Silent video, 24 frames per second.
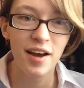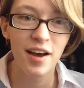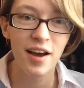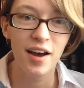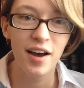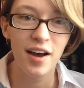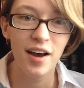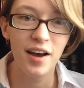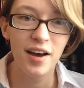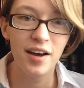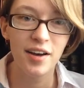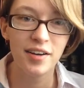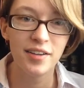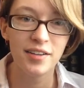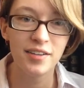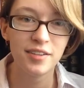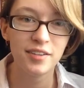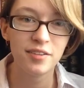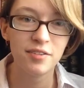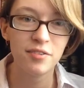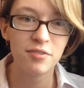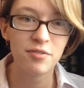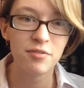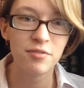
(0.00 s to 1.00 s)

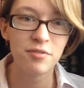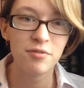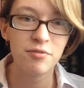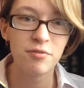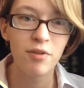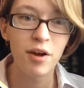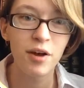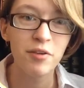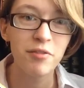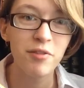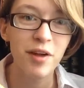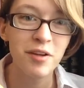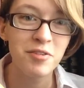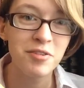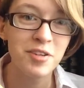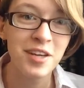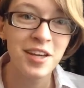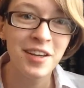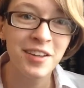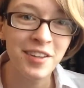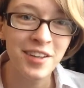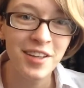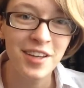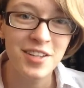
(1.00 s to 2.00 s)
run around
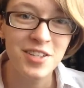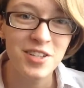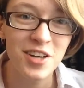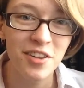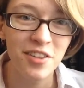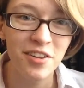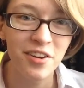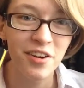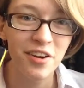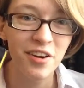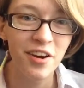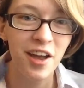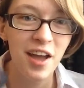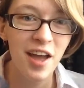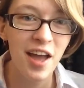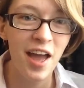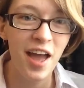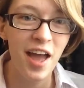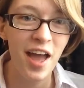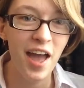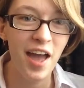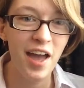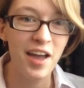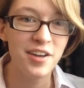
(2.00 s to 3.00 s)
killing each other,
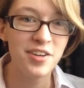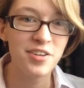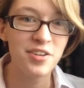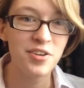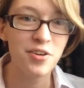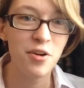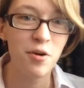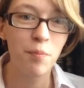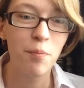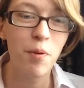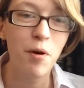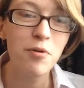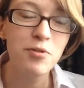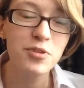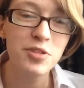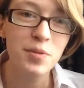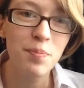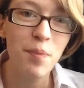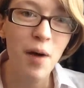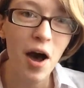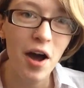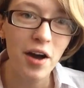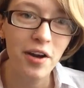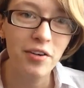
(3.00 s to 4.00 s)
and, you know,
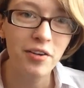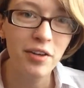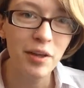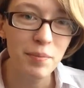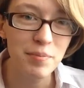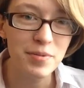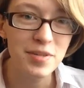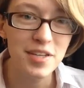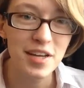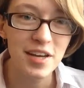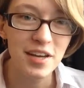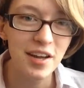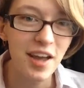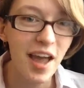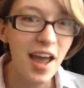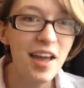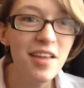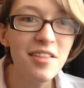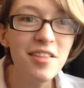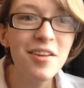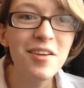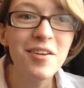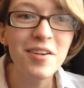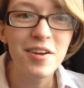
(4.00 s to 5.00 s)
post-apocalyptic,
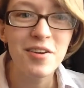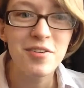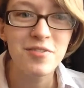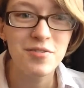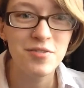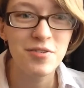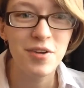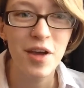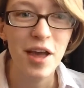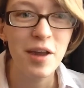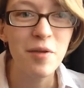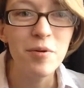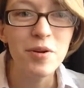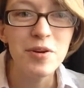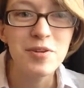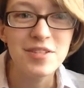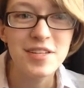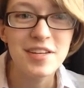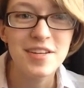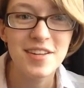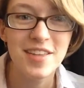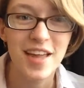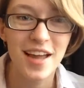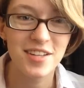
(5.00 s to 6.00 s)
anyone who's
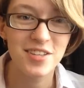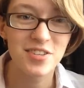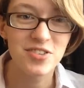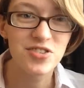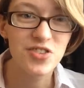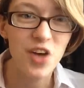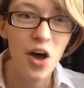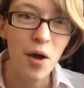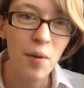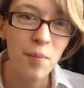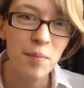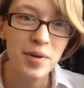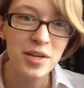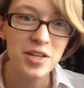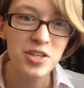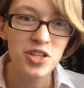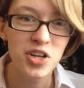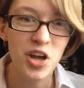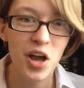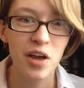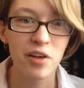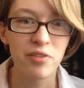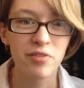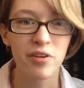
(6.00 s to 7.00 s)
into that zombie
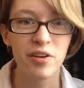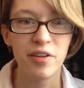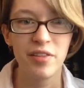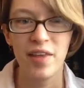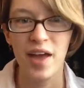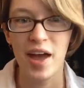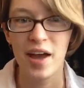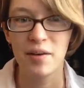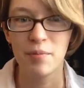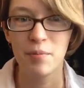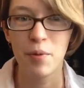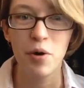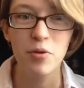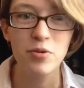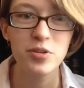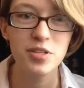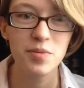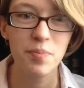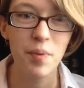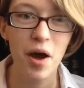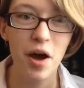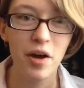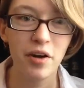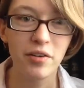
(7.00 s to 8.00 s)
genre, that
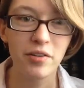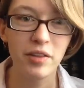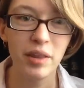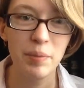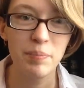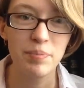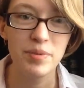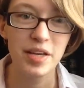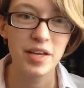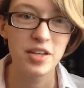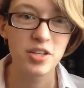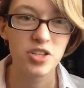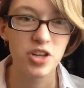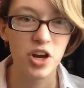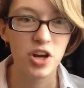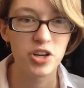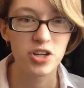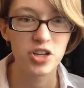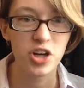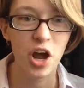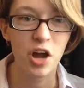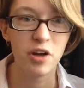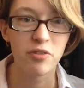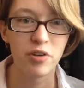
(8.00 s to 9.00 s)
post-apocalyptic
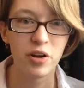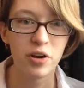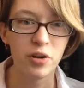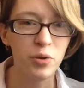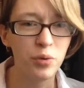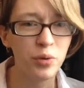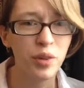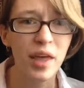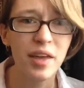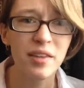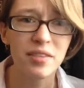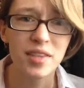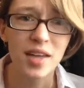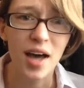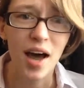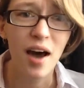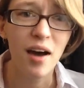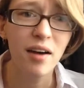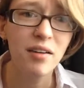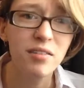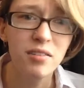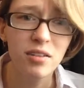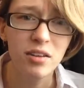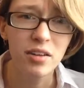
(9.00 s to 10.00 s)
genre, who like The
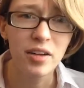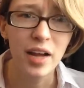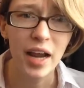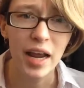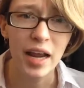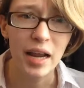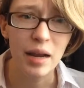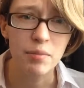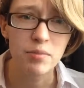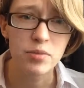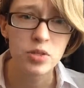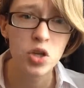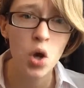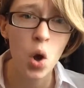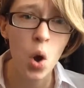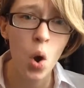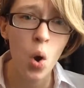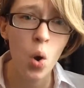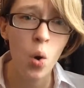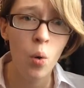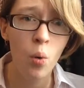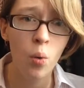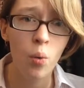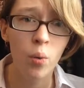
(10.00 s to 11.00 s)
Hunger Games,
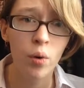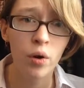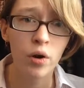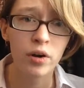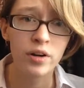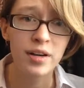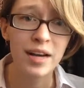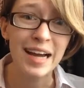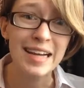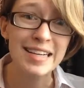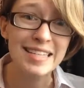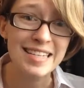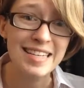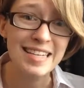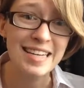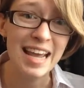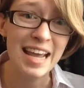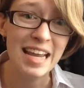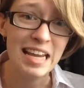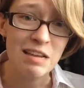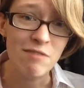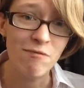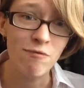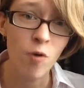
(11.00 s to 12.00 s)
or
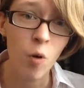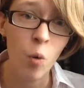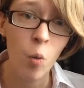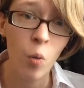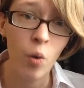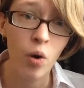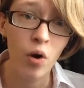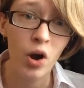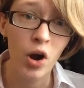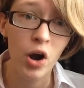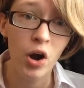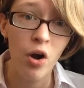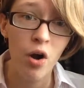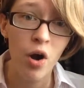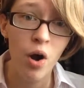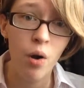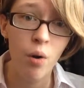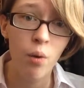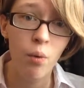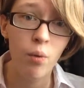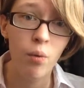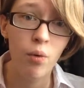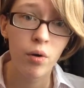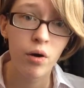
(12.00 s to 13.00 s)
1984,
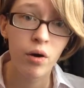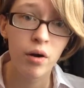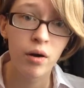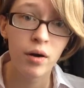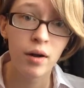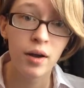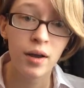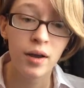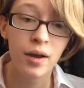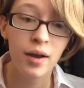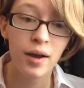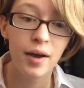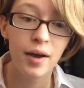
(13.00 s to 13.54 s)
or